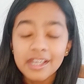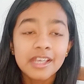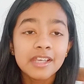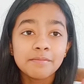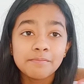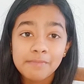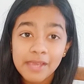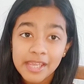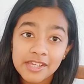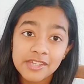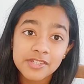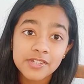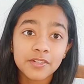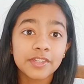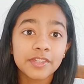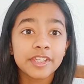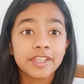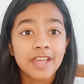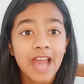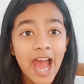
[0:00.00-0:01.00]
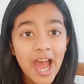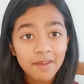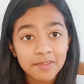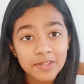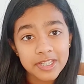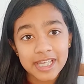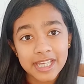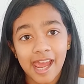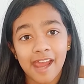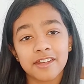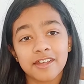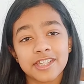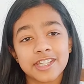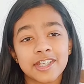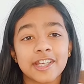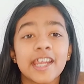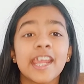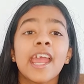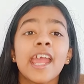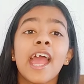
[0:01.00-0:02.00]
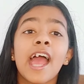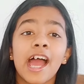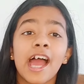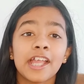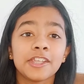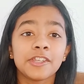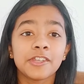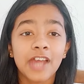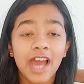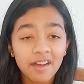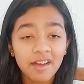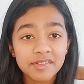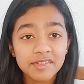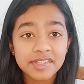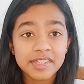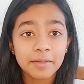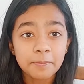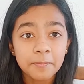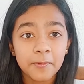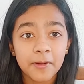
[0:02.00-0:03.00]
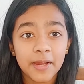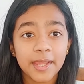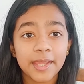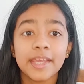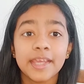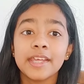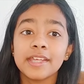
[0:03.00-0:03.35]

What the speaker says: Make sure that you have your territory and you have some way